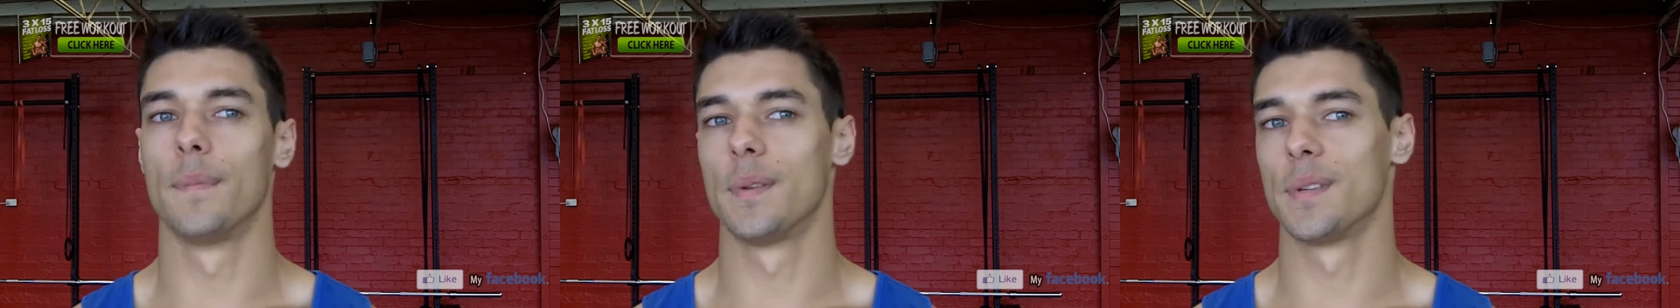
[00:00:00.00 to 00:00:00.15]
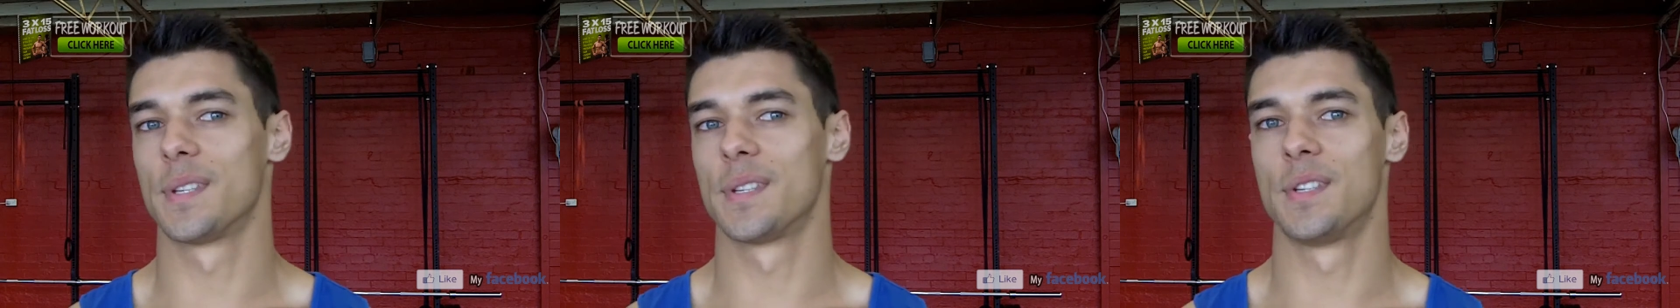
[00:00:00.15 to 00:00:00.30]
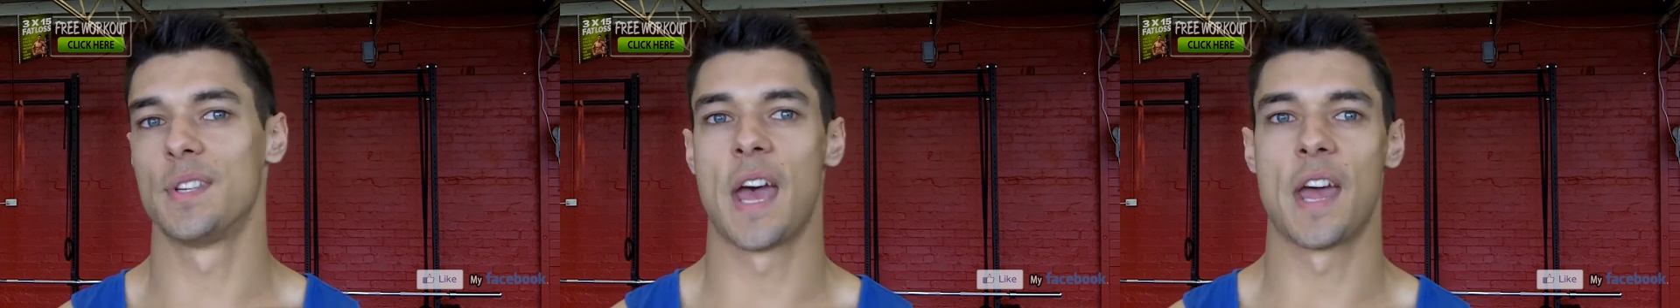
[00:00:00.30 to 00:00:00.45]

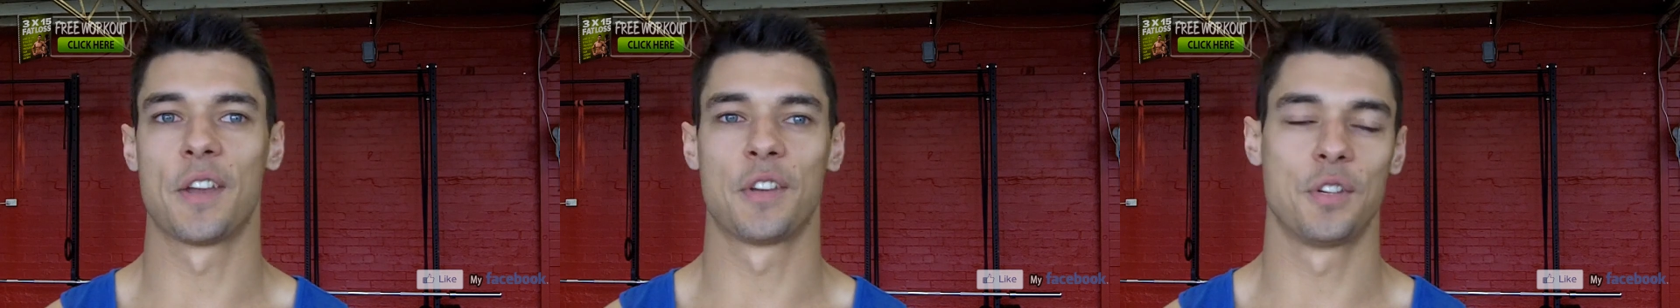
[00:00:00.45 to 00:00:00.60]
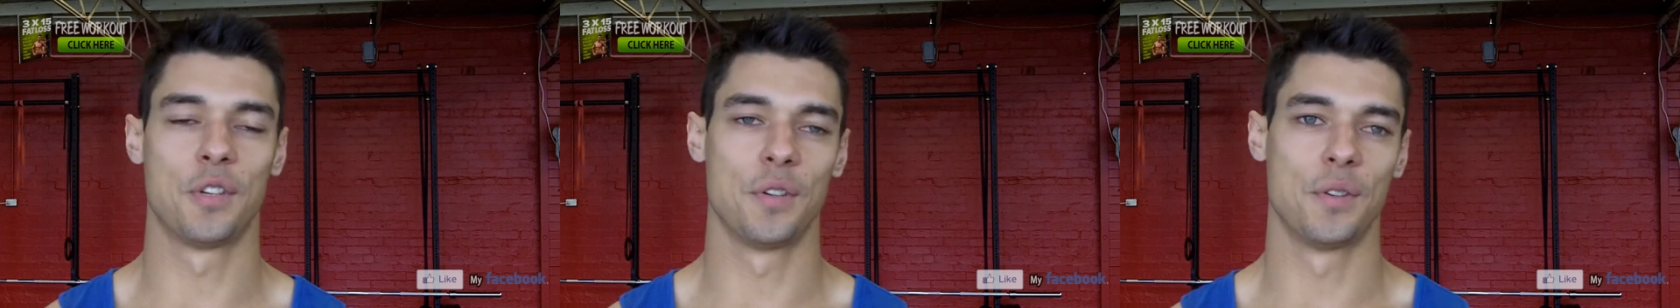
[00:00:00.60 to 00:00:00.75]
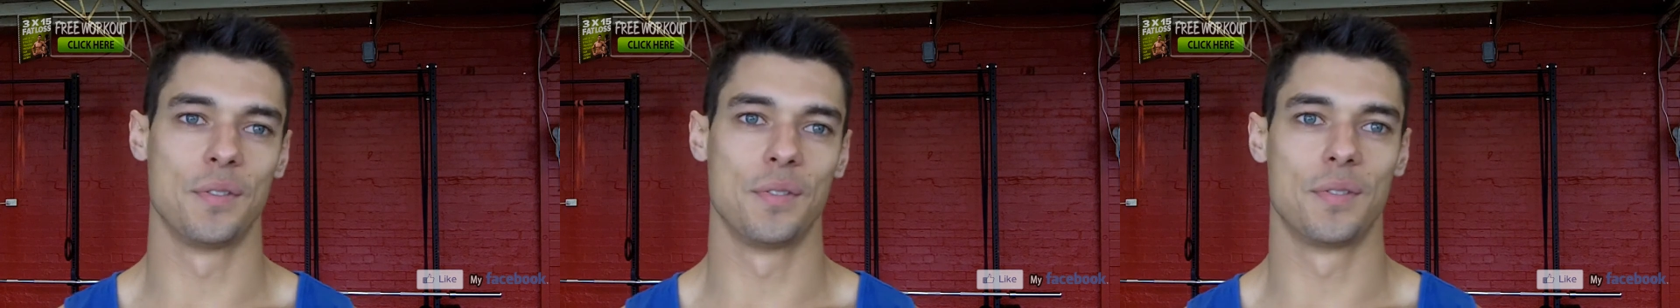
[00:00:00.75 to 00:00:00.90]

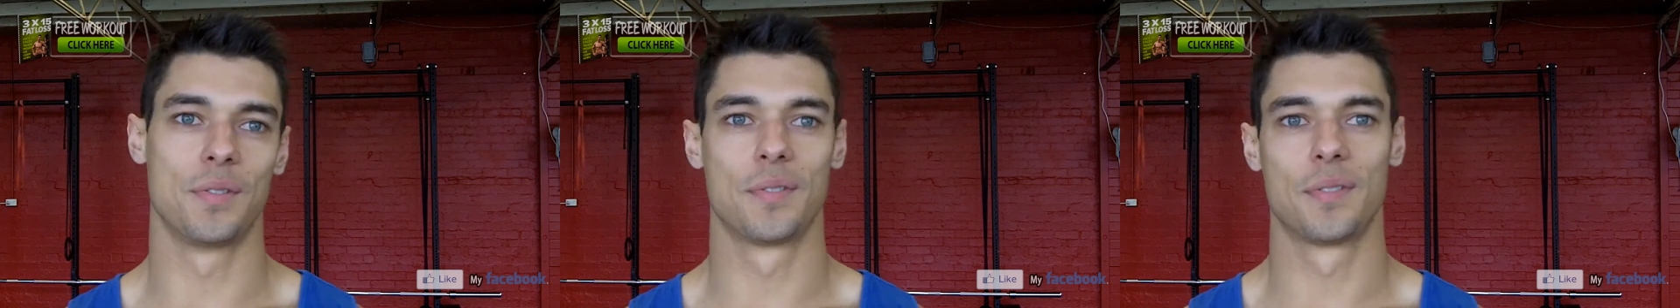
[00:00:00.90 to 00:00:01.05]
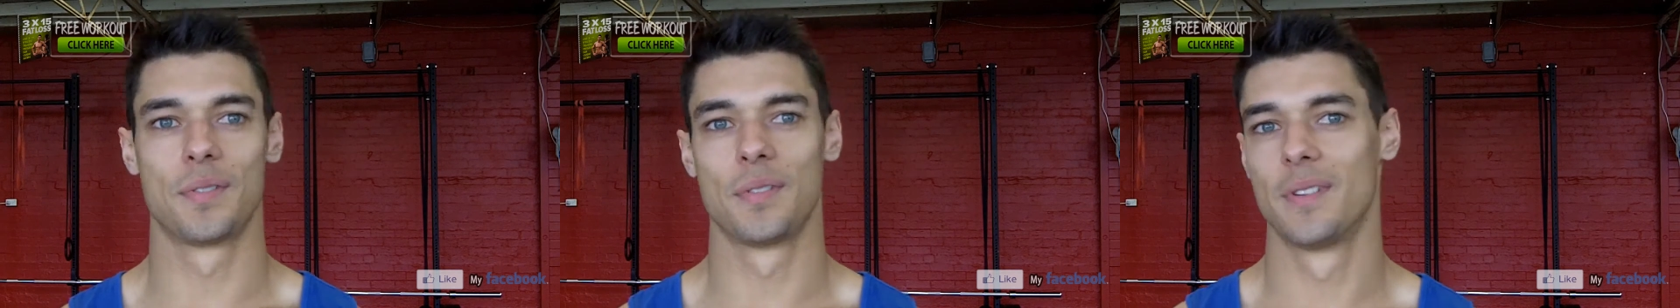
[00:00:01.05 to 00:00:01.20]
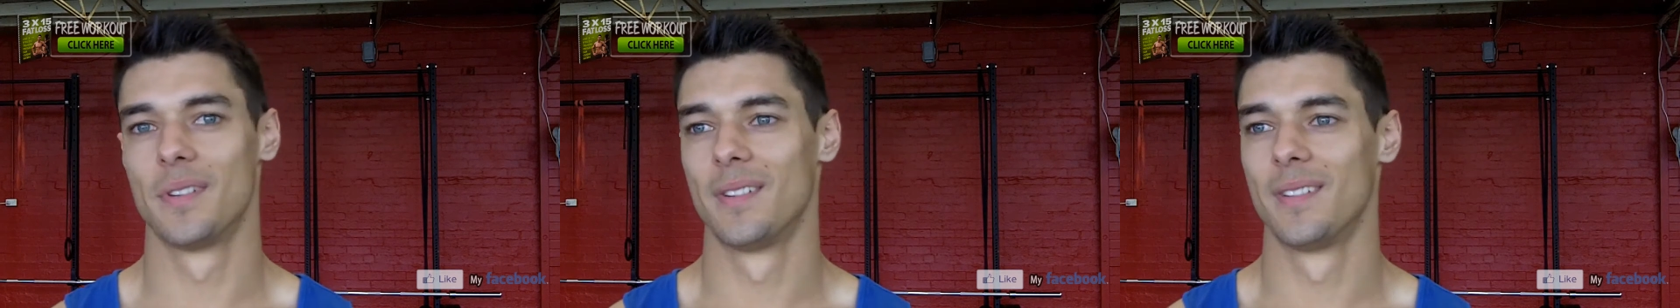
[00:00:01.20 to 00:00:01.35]

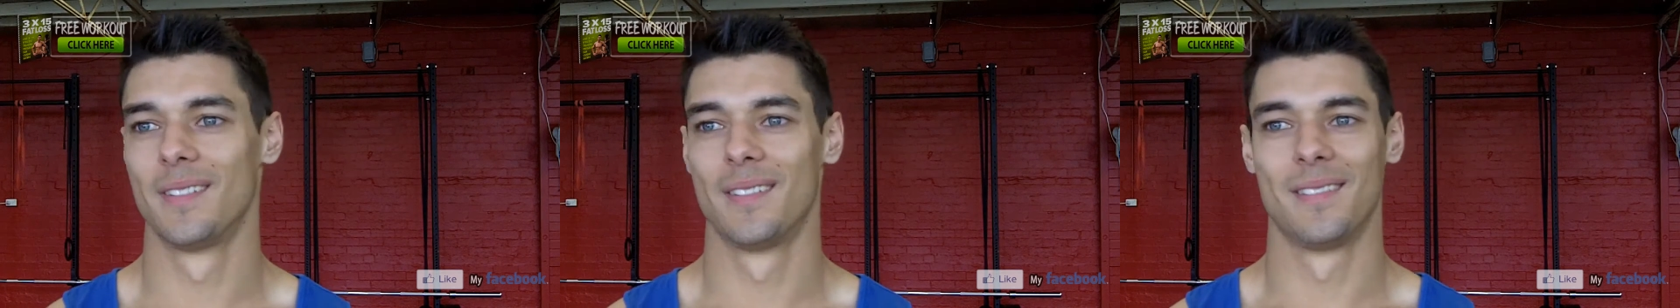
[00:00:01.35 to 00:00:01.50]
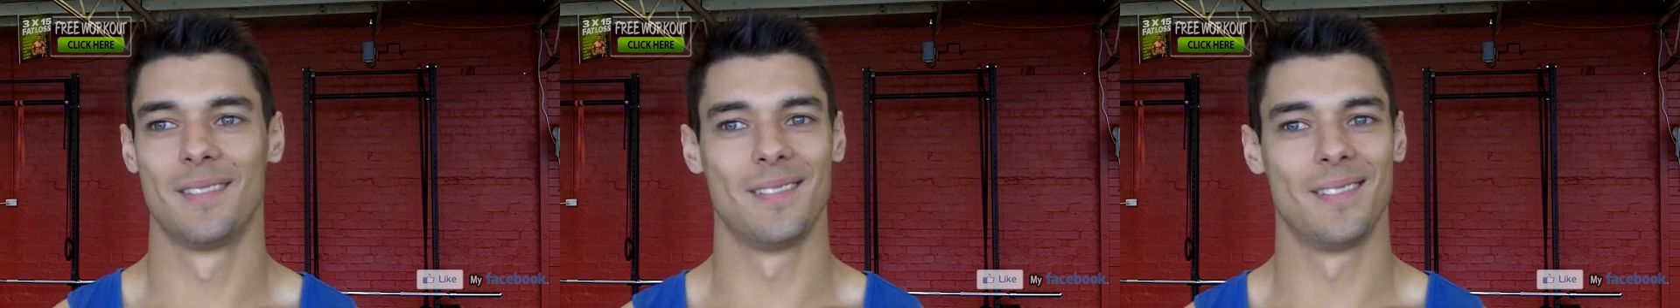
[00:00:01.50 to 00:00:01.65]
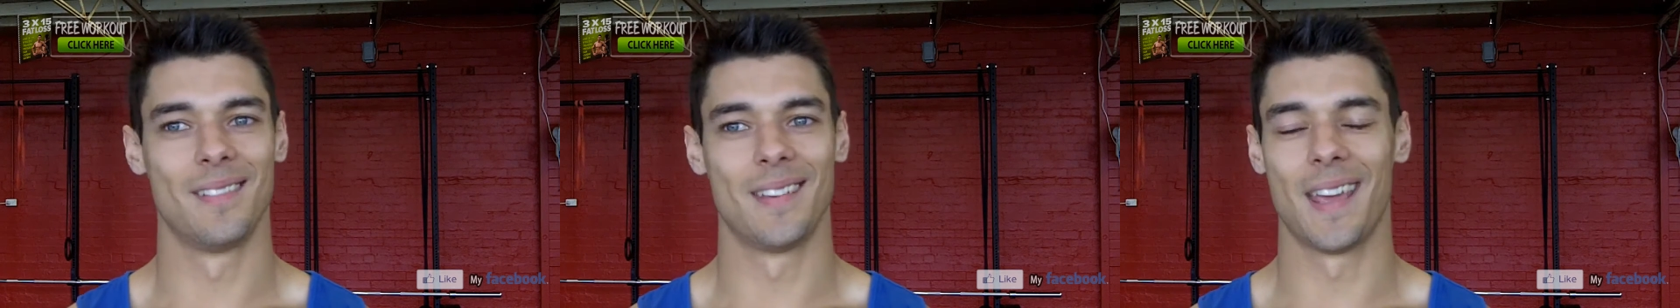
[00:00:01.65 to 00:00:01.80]
snatches,
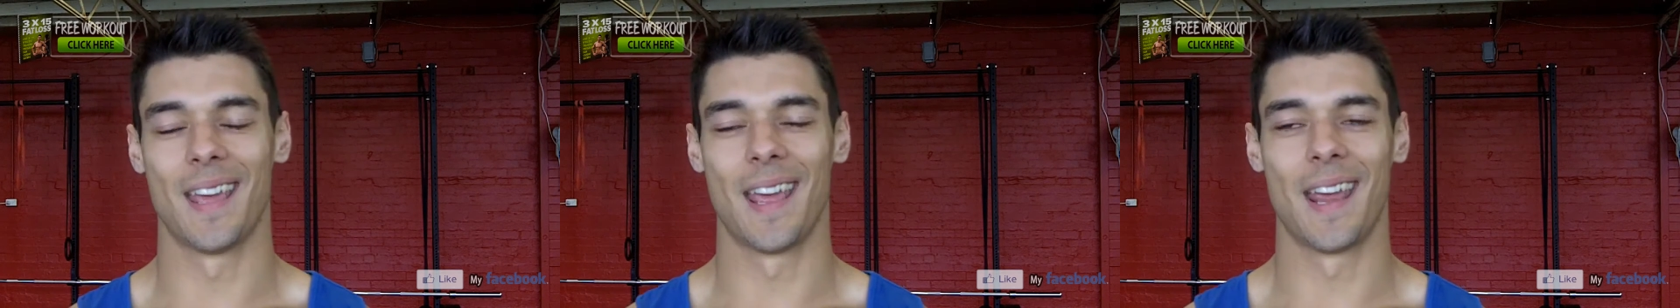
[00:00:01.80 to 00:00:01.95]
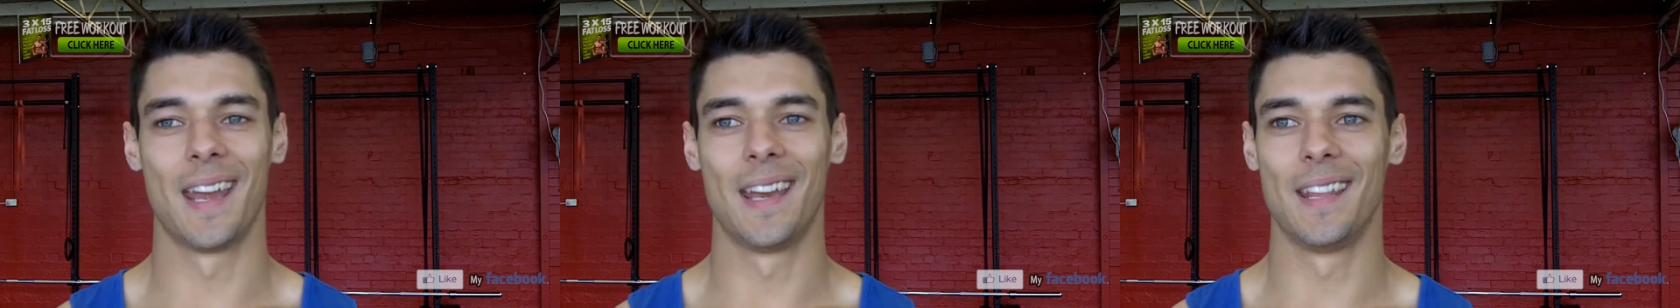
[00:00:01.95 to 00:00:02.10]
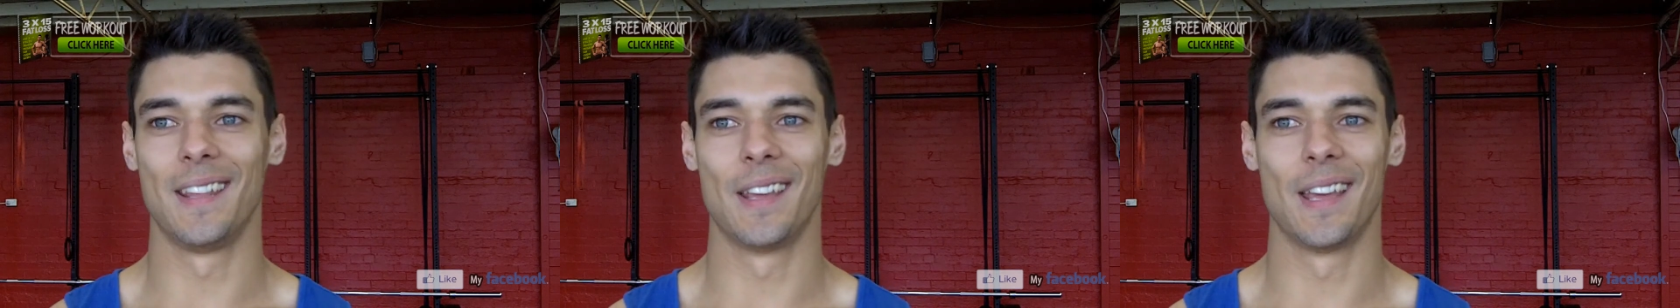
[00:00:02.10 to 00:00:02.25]

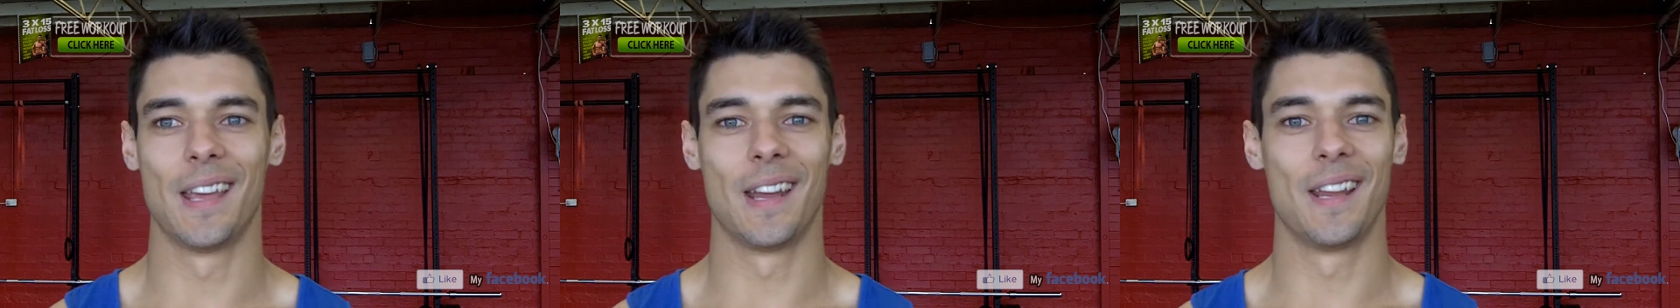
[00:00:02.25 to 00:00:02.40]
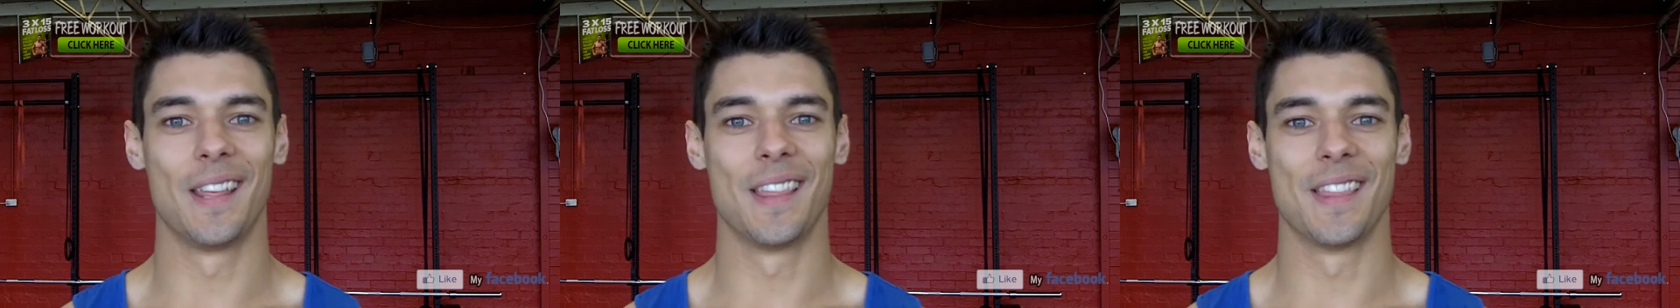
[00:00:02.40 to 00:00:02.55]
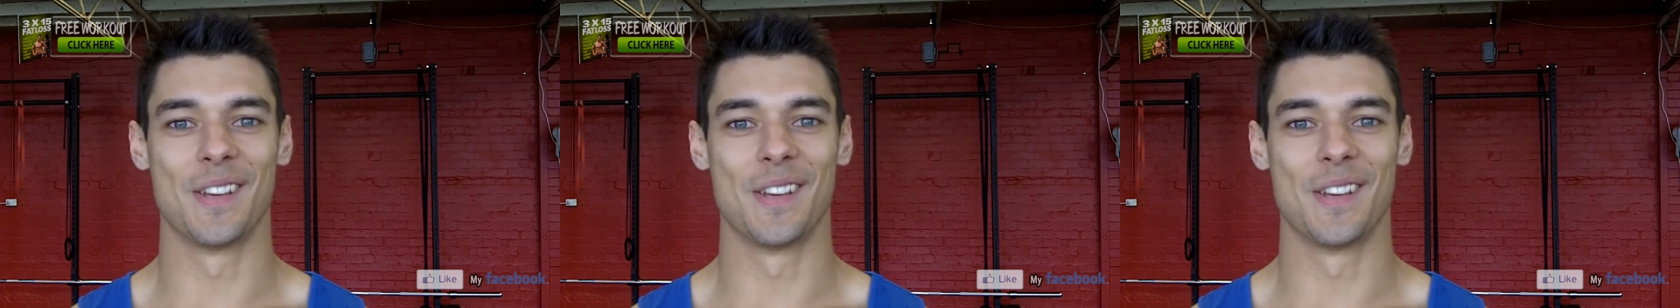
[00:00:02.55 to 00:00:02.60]
any